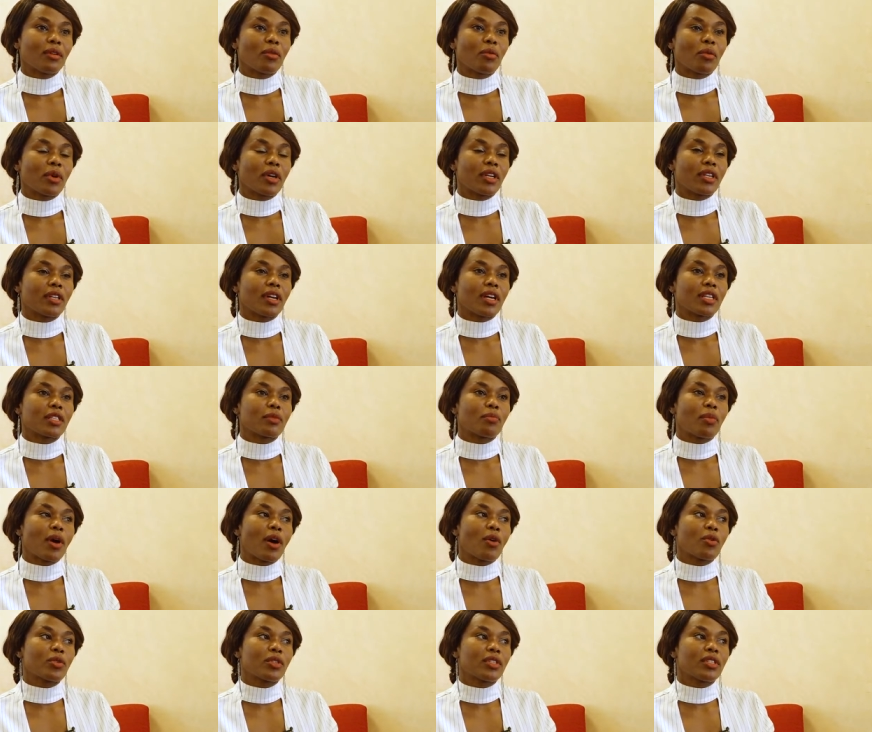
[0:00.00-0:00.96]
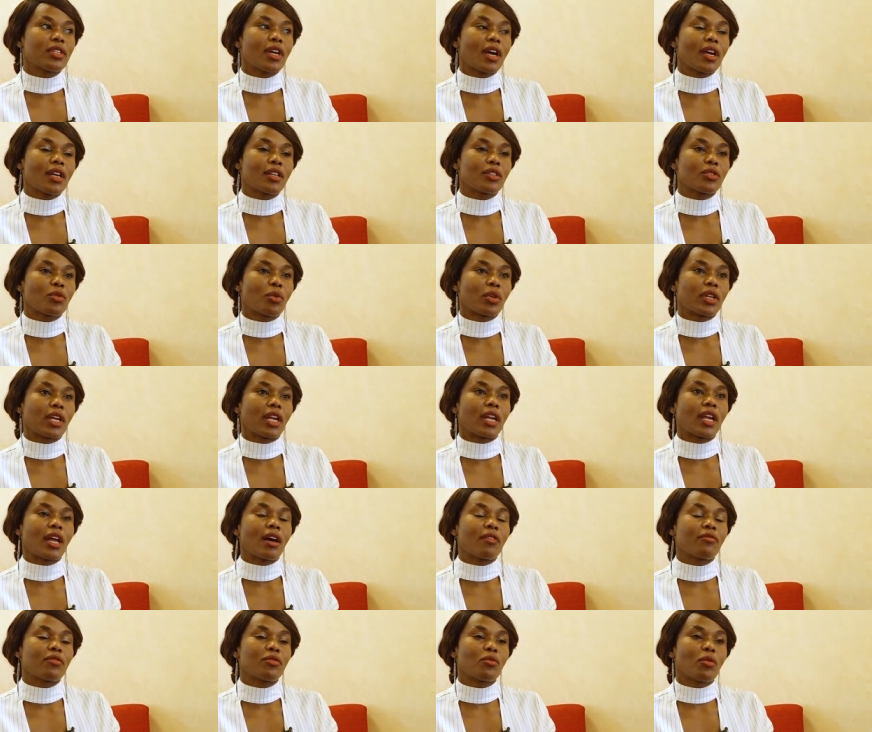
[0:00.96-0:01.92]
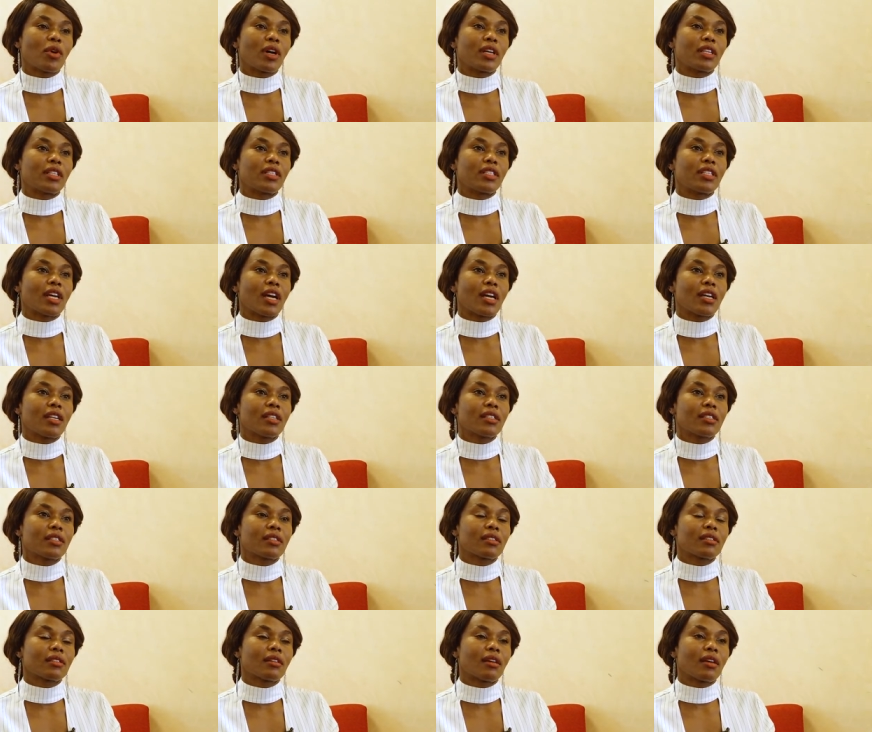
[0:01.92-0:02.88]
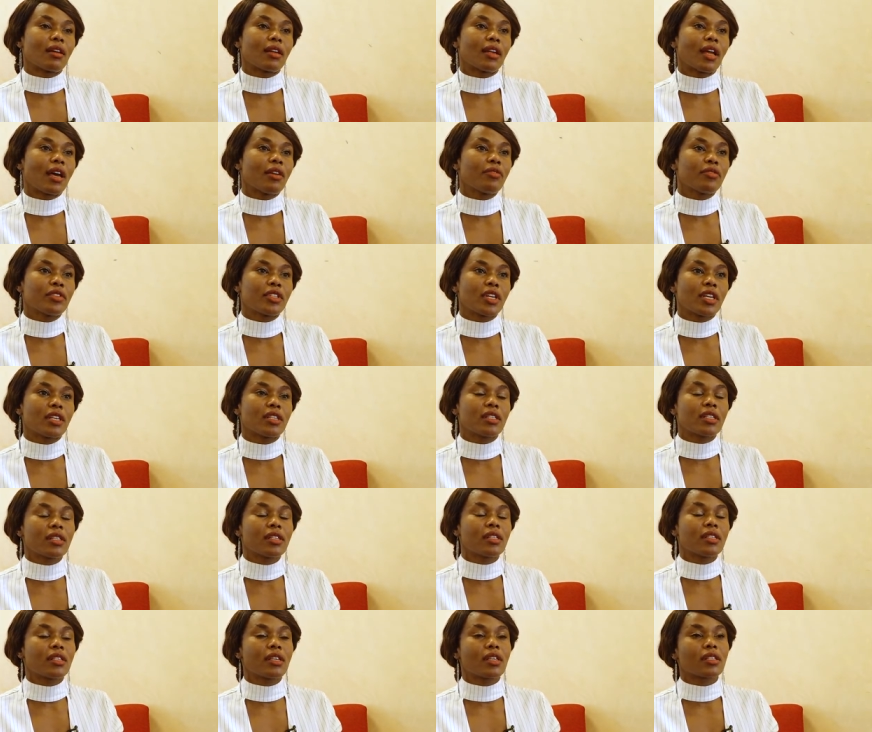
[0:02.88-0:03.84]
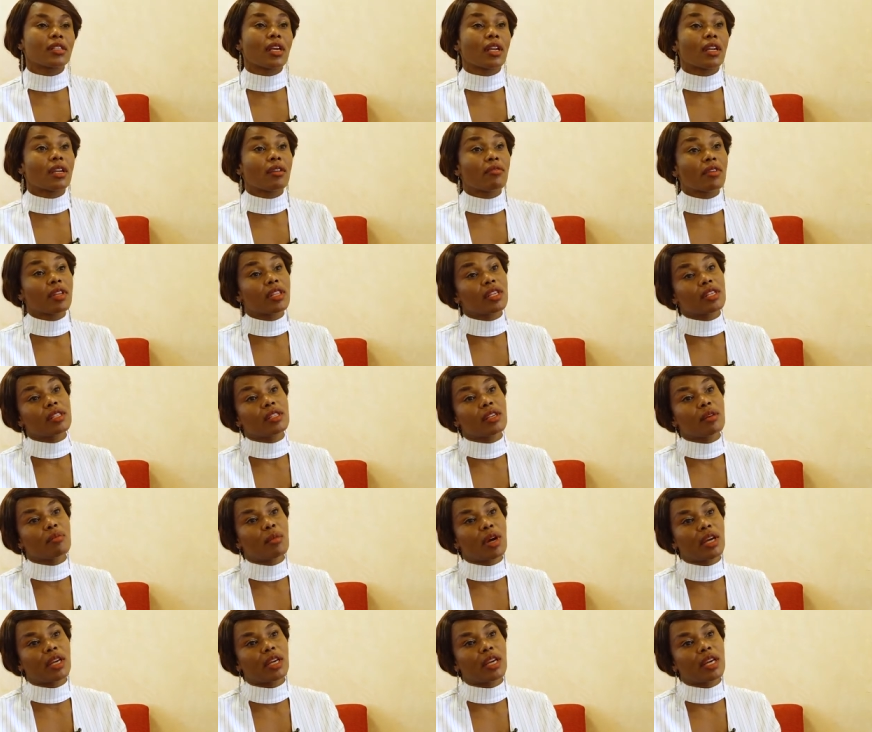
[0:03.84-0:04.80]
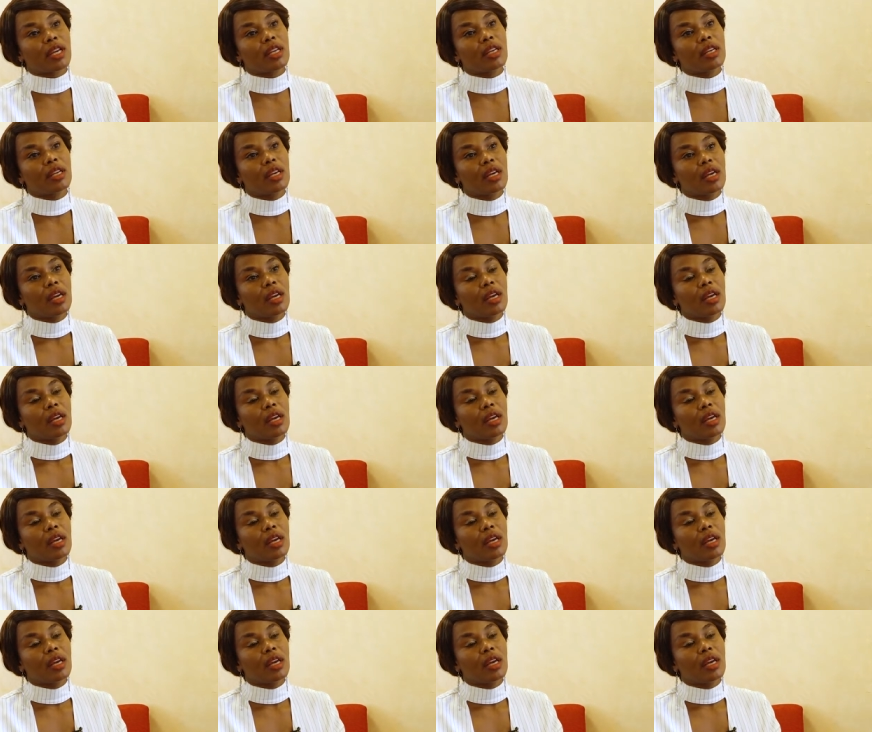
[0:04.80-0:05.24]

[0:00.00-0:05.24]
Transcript: When a spouse dies, when a loved one dies, life changes, things are never the same again.